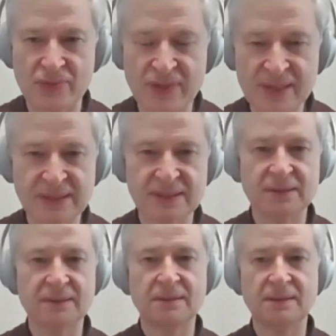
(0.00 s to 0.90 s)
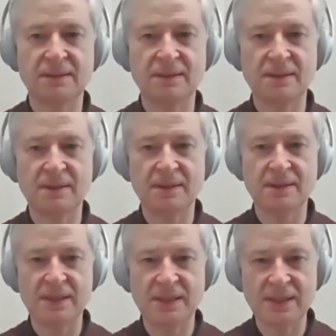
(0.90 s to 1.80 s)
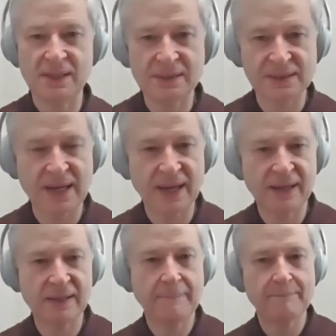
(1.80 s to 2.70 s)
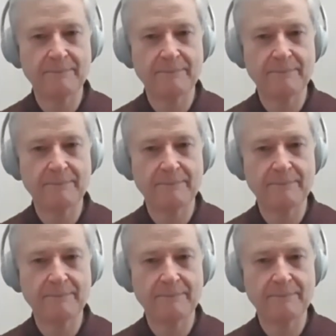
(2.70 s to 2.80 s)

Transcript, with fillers: this is a